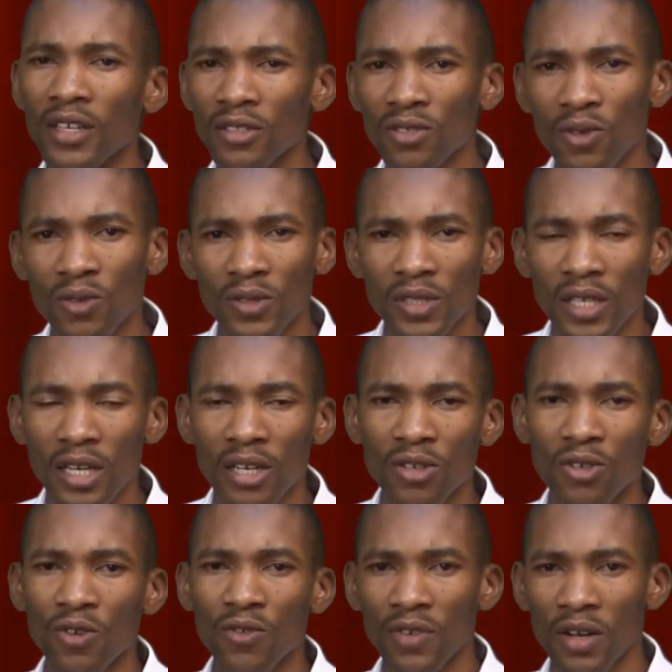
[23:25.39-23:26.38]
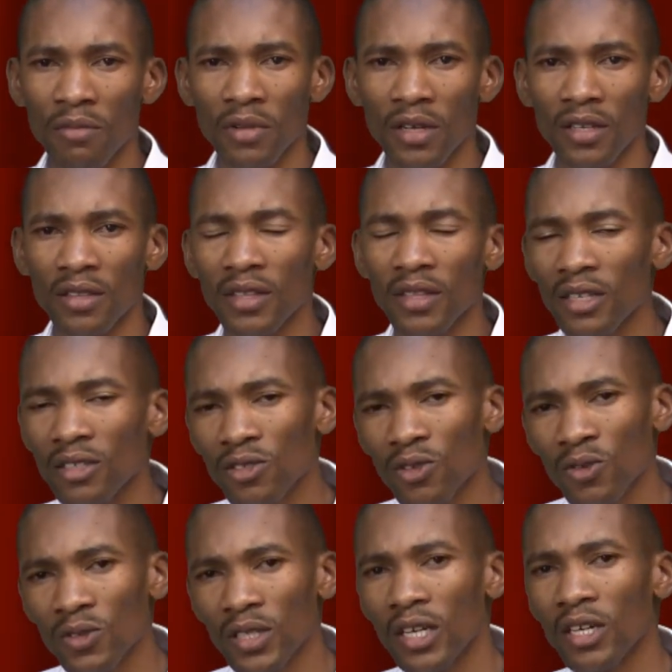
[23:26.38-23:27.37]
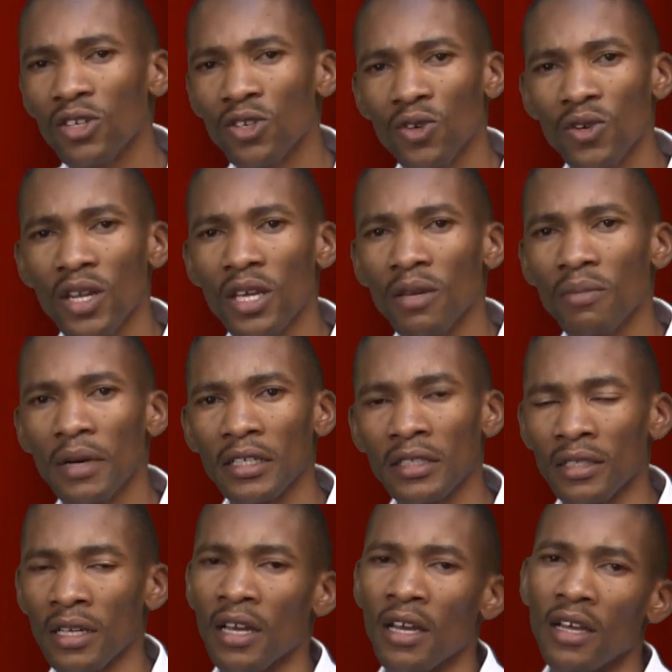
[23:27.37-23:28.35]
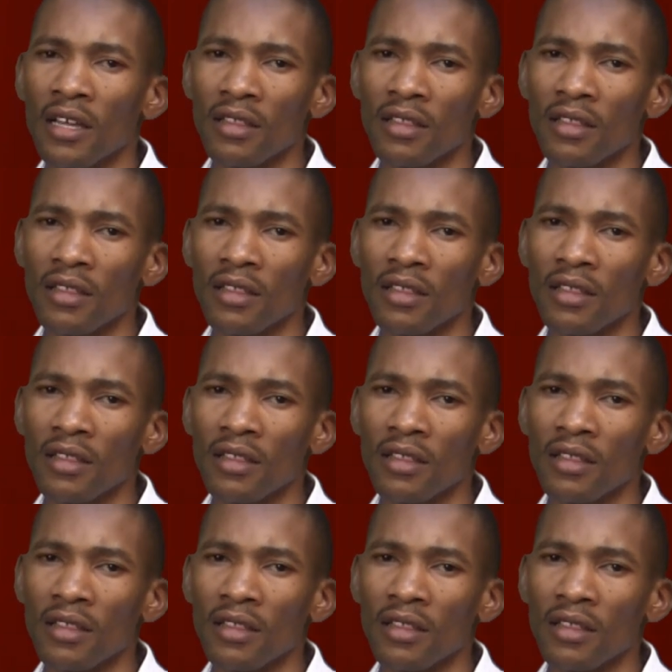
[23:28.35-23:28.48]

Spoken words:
things concerning your family, things concerning your neighbors,